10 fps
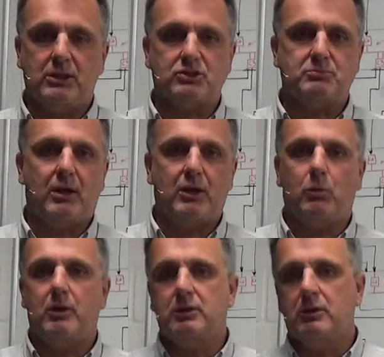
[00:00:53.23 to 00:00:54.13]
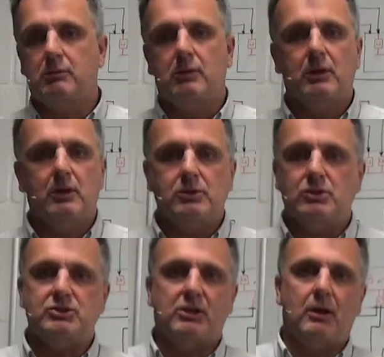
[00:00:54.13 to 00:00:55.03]
It doesn't matter whether you're
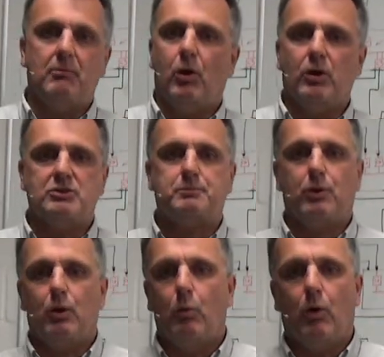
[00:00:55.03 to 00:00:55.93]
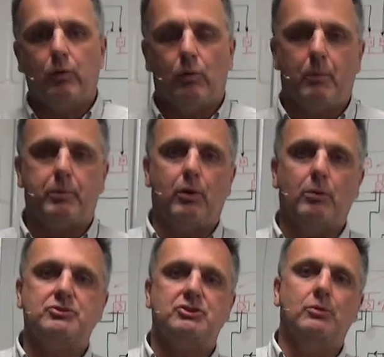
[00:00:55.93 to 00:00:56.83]
using a Midas Pro 1 or a
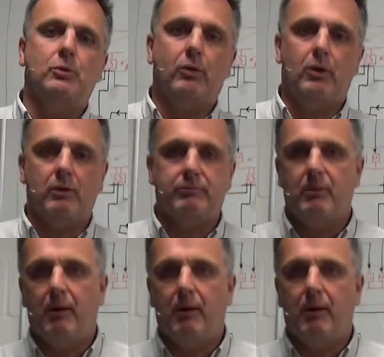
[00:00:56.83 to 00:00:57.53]
Pro 2 or a, a,